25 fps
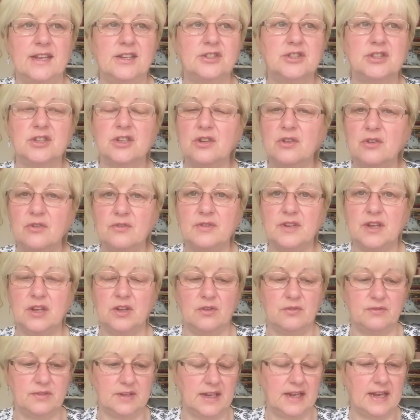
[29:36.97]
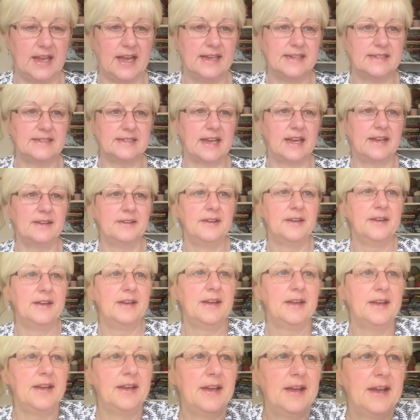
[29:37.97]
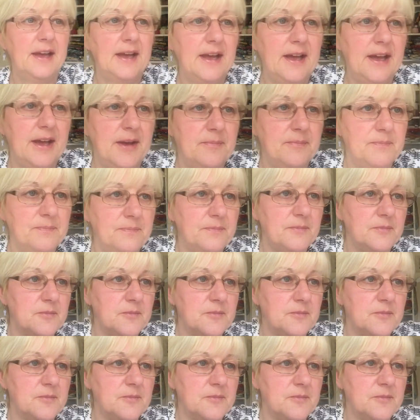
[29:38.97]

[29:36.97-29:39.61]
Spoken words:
she's a lovely, lovely lady.